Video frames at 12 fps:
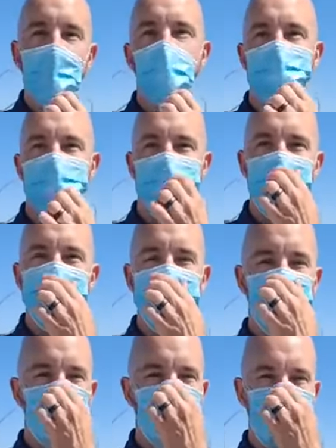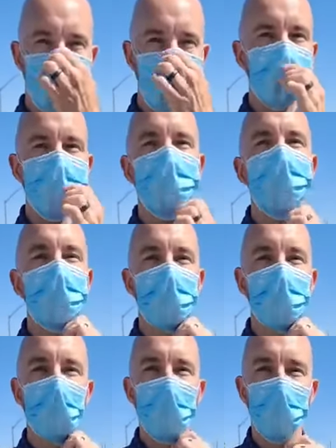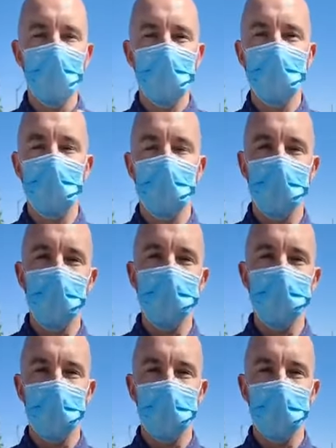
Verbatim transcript: It makes you realize how close